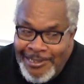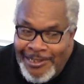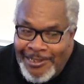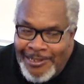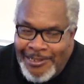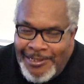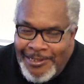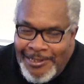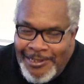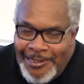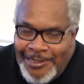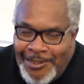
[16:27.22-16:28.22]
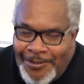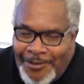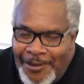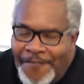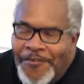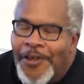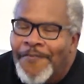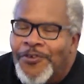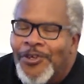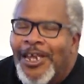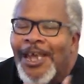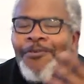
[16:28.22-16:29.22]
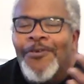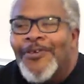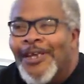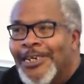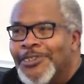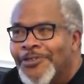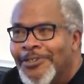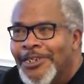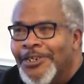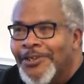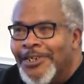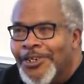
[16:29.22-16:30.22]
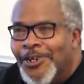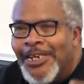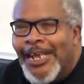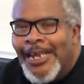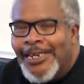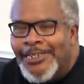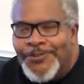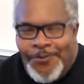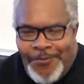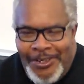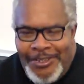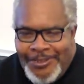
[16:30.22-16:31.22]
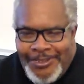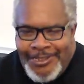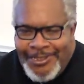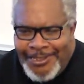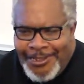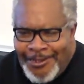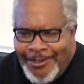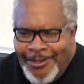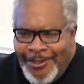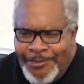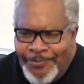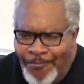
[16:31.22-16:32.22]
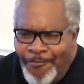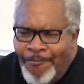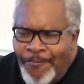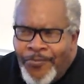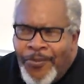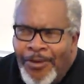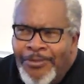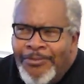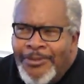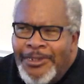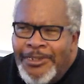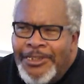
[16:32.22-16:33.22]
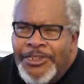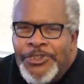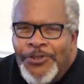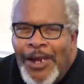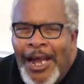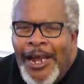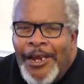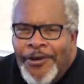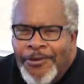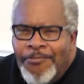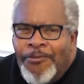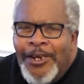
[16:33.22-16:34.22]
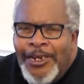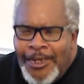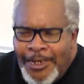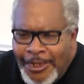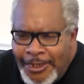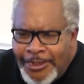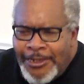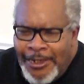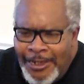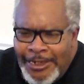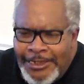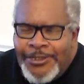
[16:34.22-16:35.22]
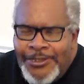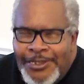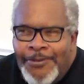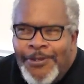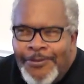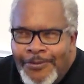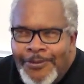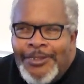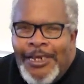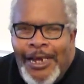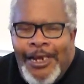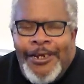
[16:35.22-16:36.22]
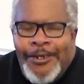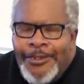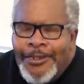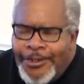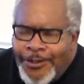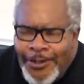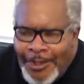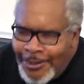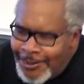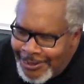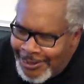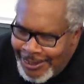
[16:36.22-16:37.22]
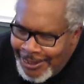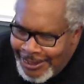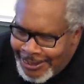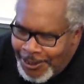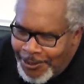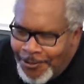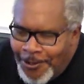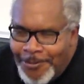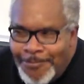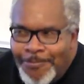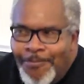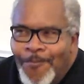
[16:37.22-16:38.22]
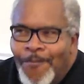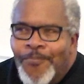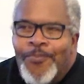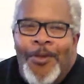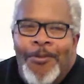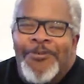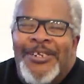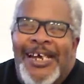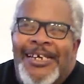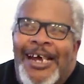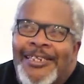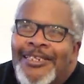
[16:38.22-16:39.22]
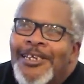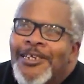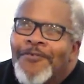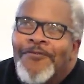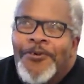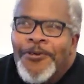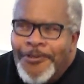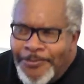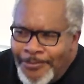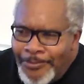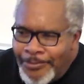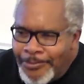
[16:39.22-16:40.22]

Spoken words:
you know, if you came over to the house for dinner and your khakis were wrinkled, she'd say, "Did your iron break? Is there something wrong with the iron in your house?" So, but I think of her,